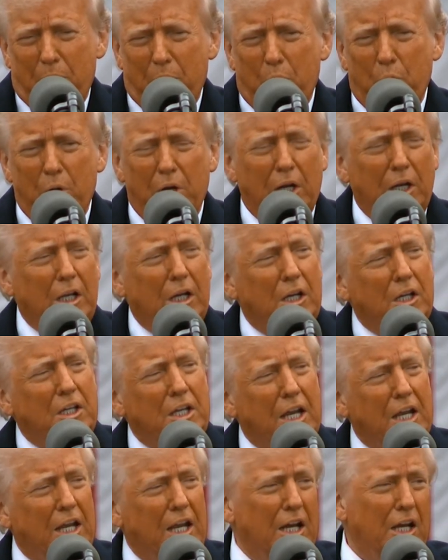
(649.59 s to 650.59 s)
but we're not going to
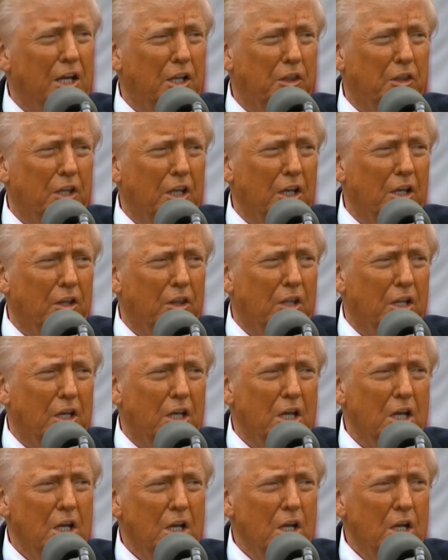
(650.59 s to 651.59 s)
take anything that
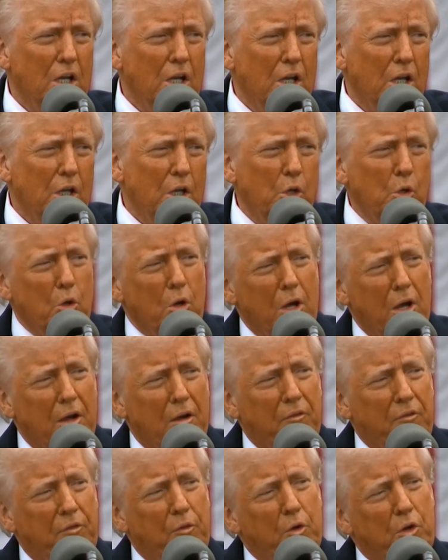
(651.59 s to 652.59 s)
you have.